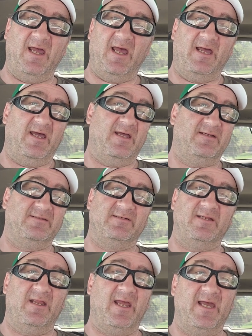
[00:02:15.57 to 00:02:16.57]

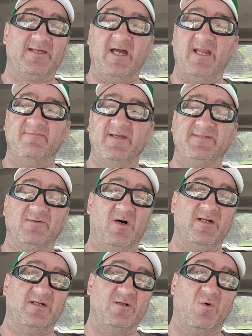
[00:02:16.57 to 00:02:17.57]
And it kind of makes you
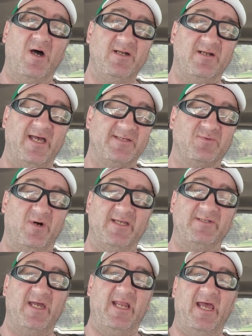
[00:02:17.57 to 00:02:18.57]
wonder. No wonder that's why
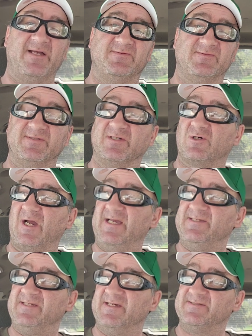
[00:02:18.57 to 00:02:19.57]
Gen X was the
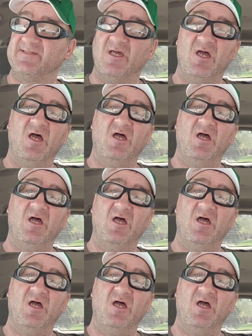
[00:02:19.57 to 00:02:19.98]
craziest,